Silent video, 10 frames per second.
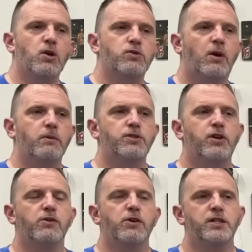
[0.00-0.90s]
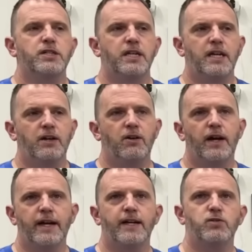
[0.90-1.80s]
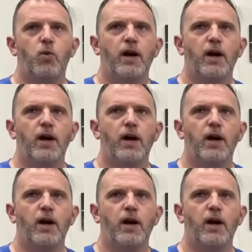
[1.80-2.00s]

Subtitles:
So I was curious to hear, I guess,